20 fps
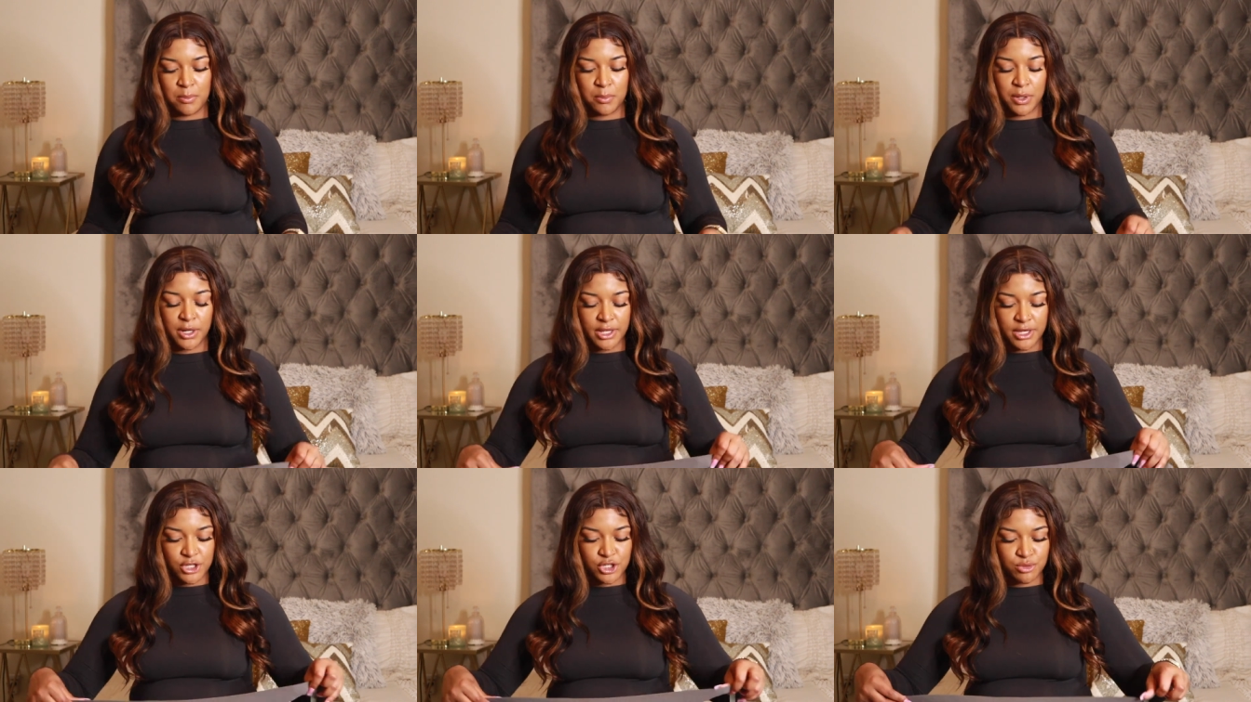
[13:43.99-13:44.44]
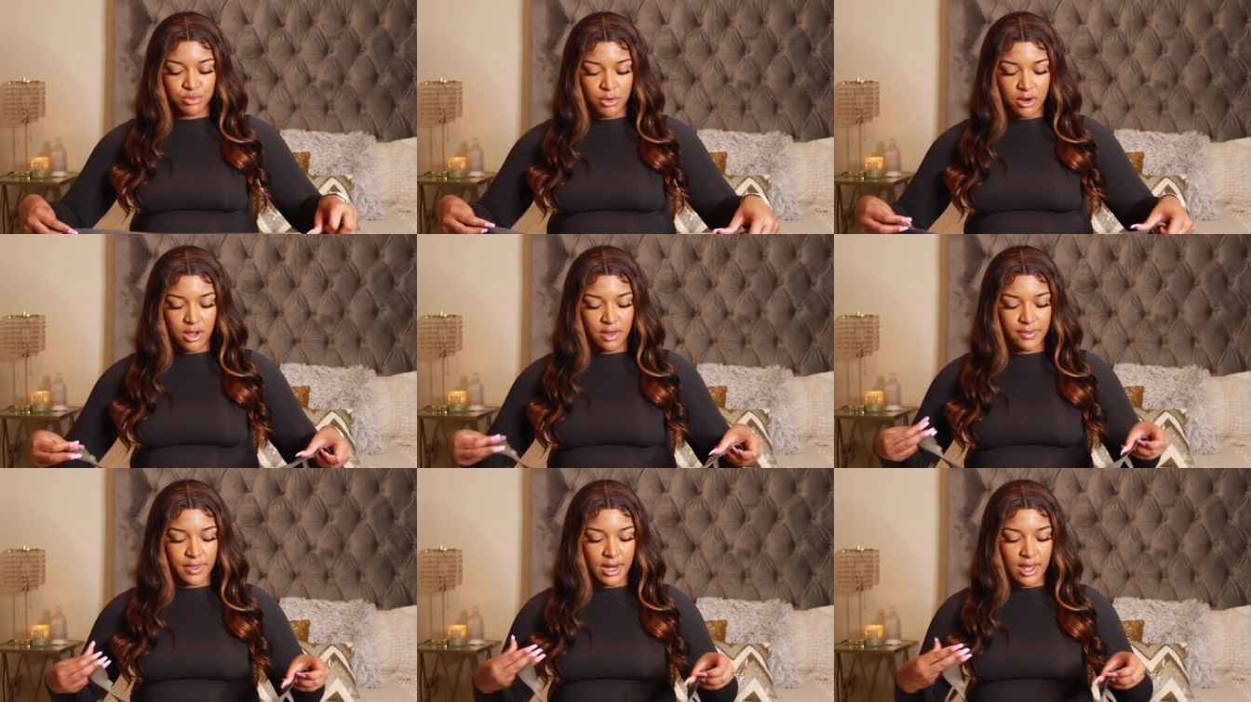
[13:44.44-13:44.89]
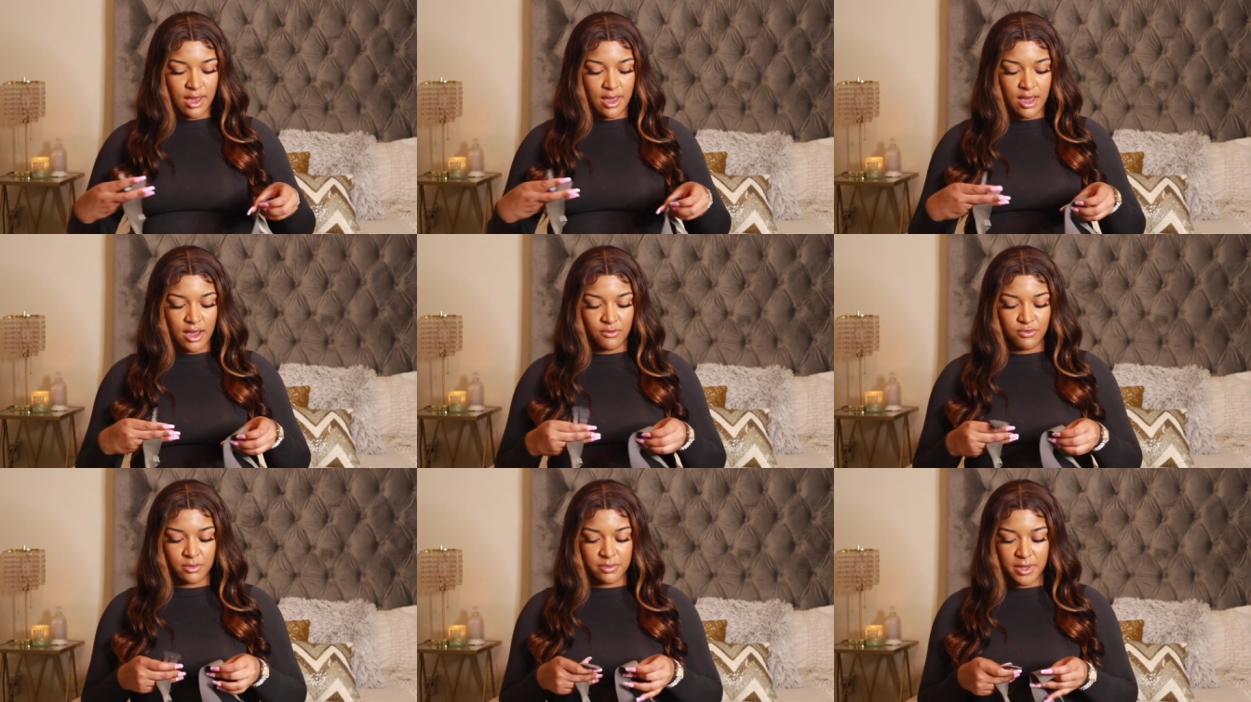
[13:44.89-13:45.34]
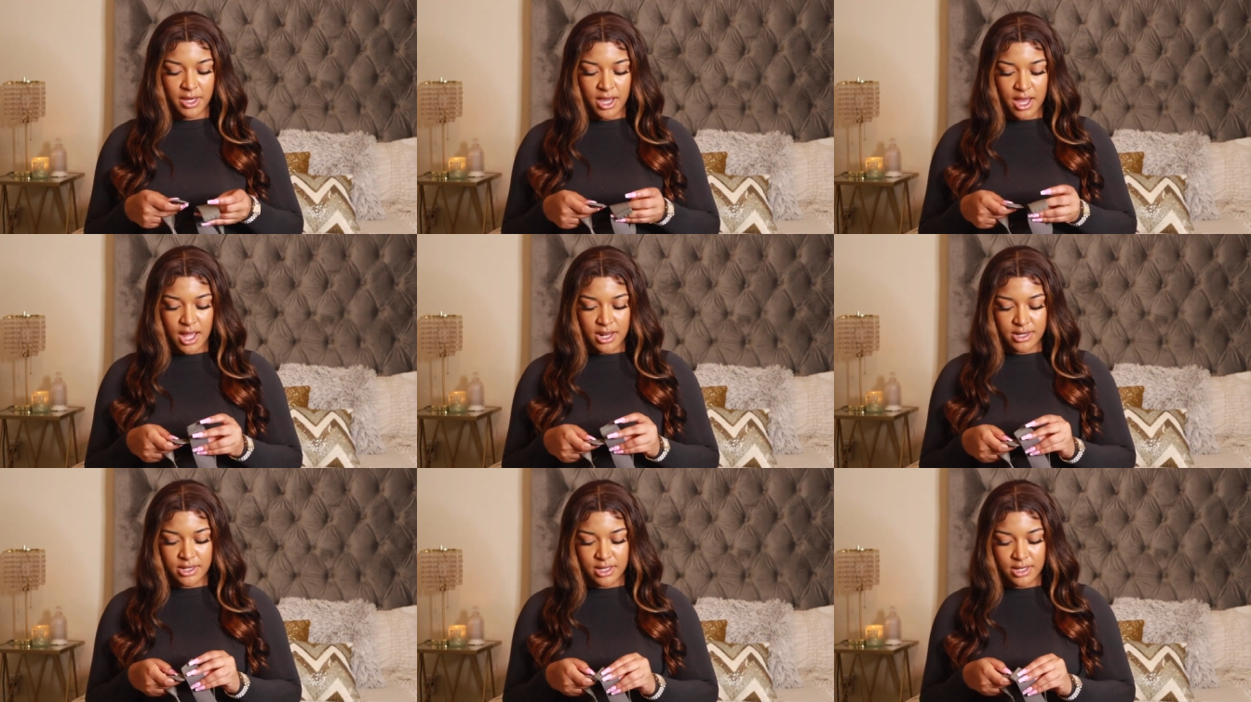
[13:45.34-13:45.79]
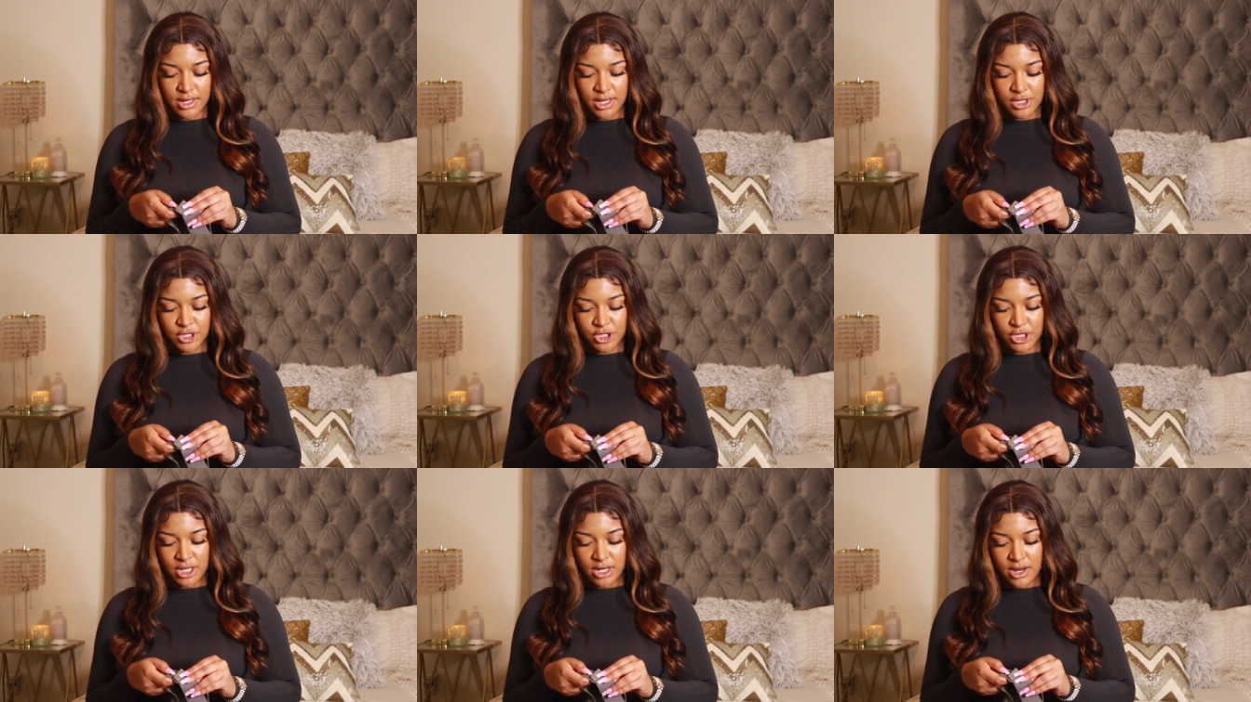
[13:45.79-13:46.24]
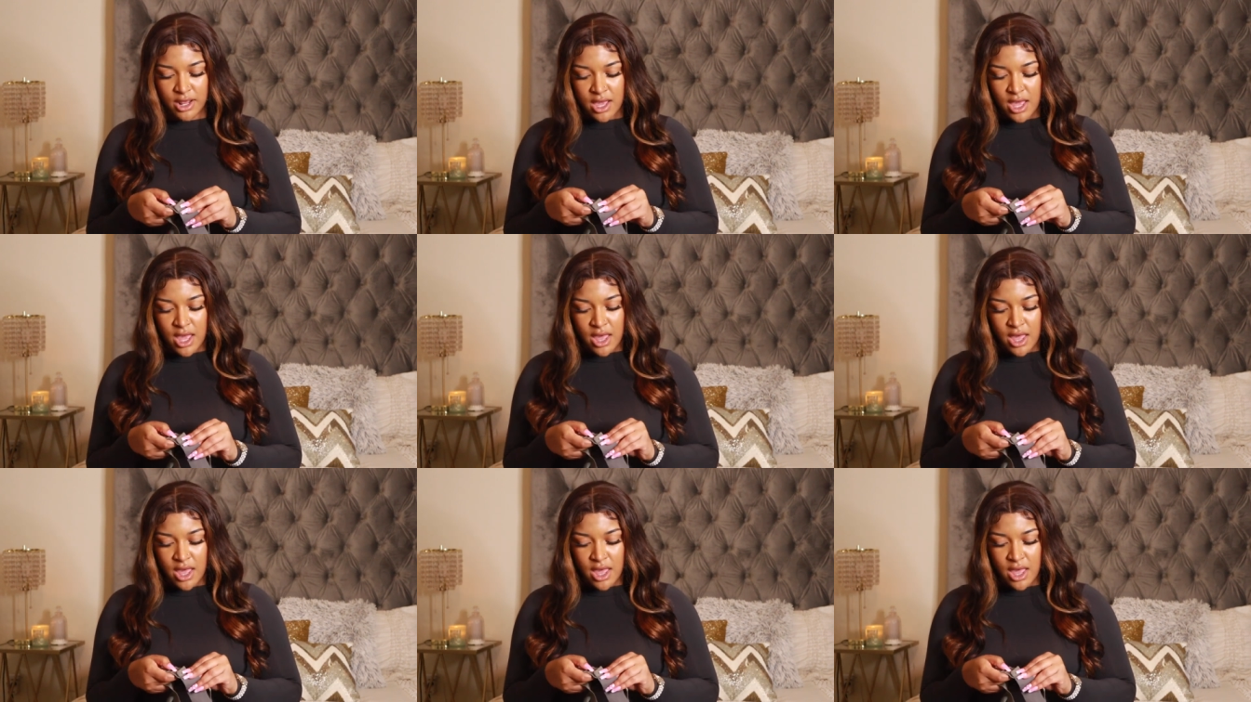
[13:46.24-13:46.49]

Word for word: plunge bra that I have from the Cotton collection.